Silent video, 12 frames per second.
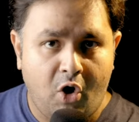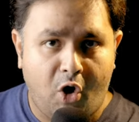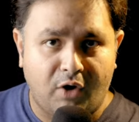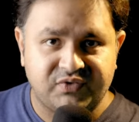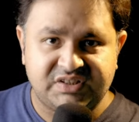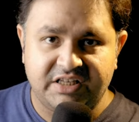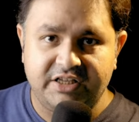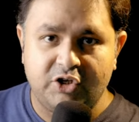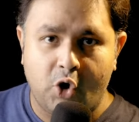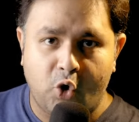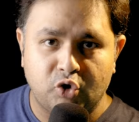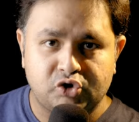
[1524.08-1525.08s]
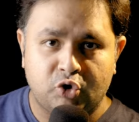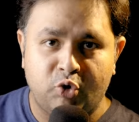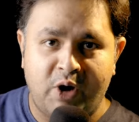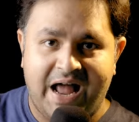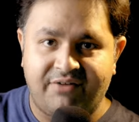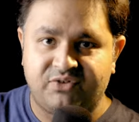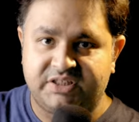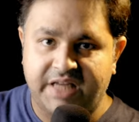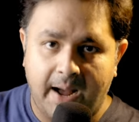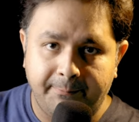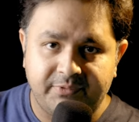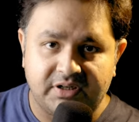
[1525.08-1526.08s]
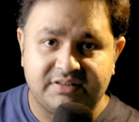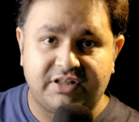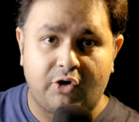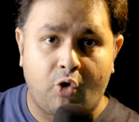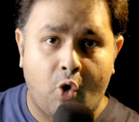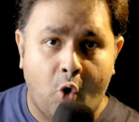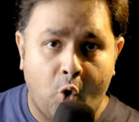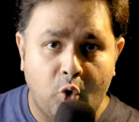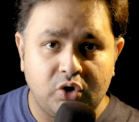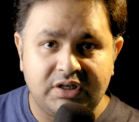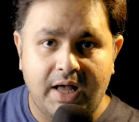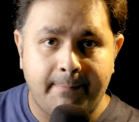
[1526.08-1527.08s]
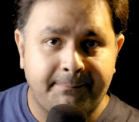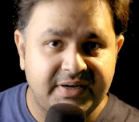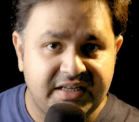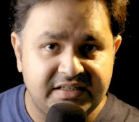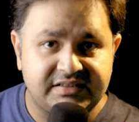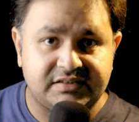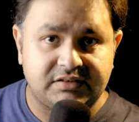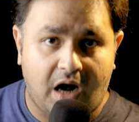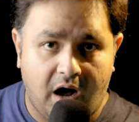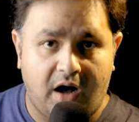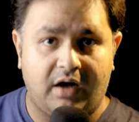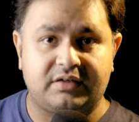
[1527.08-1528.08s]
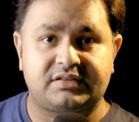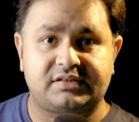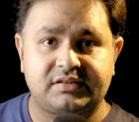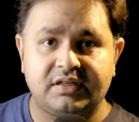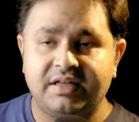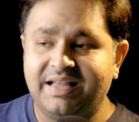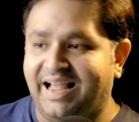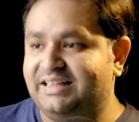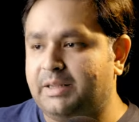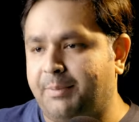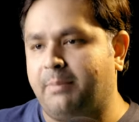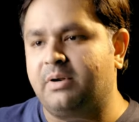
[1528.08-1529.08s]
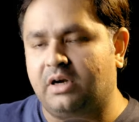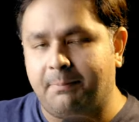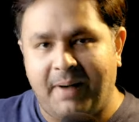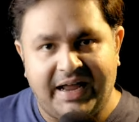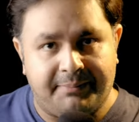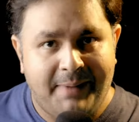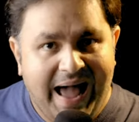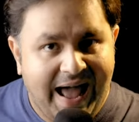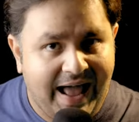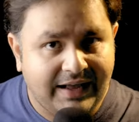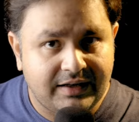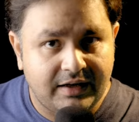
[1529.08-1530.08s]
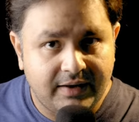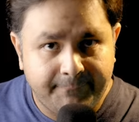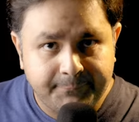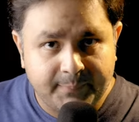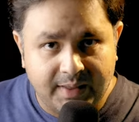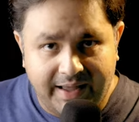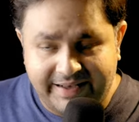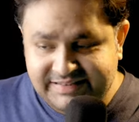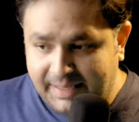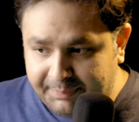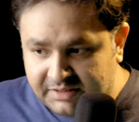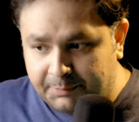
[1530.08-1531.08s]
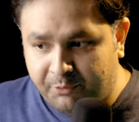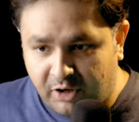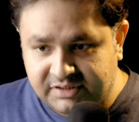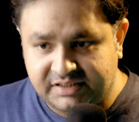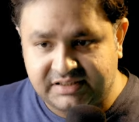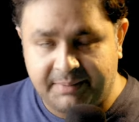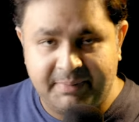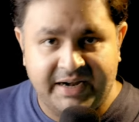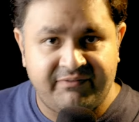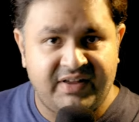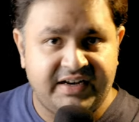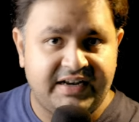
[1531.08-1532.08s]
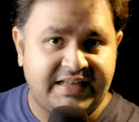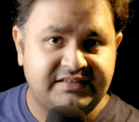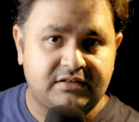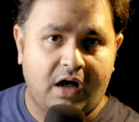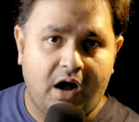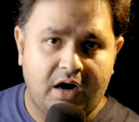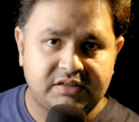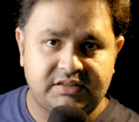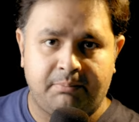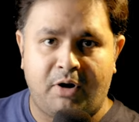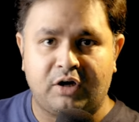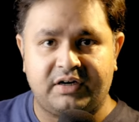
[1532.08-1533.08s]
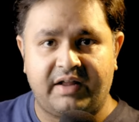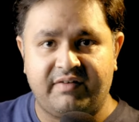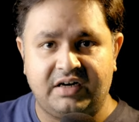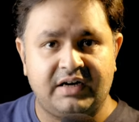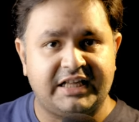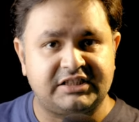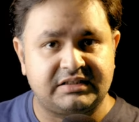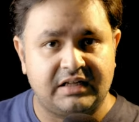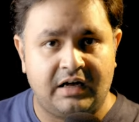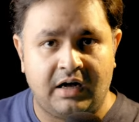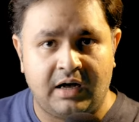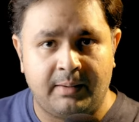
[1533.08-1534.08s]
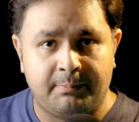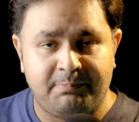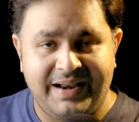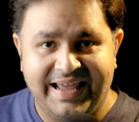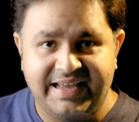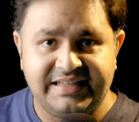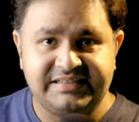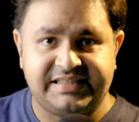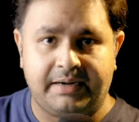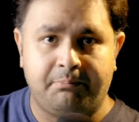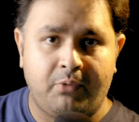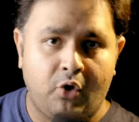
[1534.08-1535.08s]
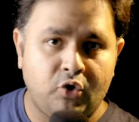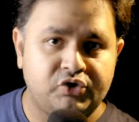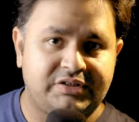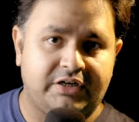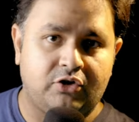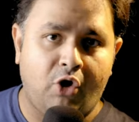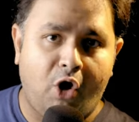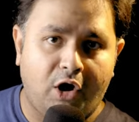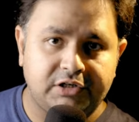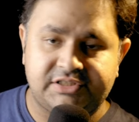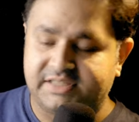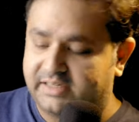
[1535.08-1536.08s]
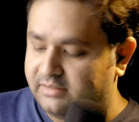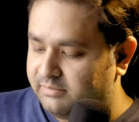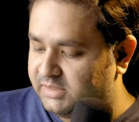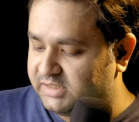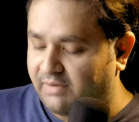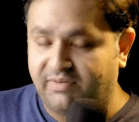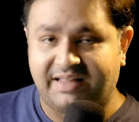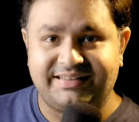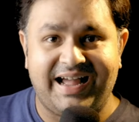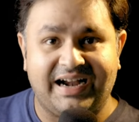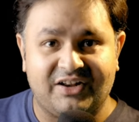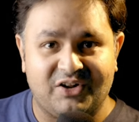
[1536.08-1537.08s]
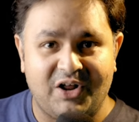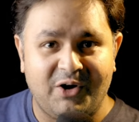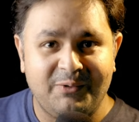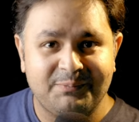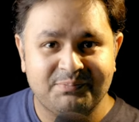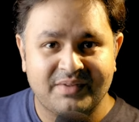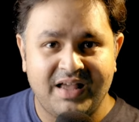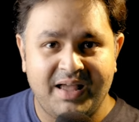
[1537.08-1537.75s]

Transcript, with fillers: of CEOs who have dumped their own company's stocks and they're probably going to buy it back. Except in the process, they made very nice cars, they bought very nice uh, planes and boats and yachts and stuff like that, you know,